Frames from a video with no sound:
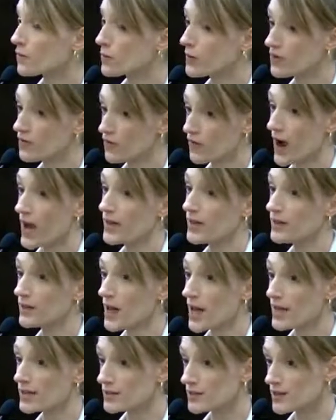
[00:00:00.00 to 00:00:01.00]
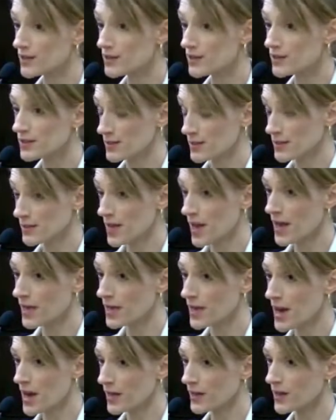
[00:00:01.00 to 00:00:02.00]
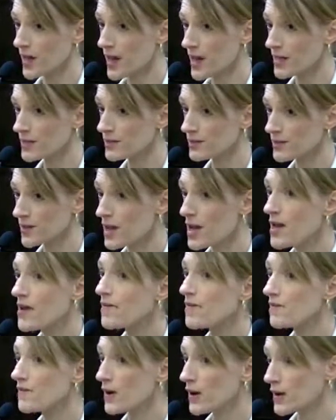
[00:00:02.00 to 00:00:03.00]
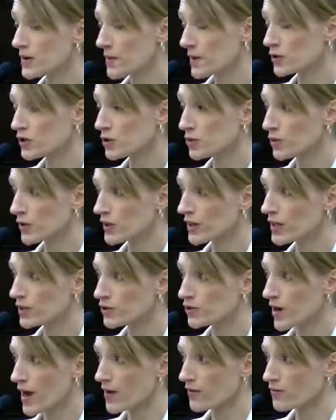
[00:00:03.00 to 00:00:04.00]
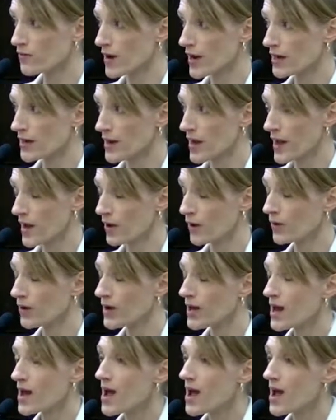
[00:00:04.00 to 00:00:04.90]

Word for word: we finalize these design guidelines. Very much a working draft right now.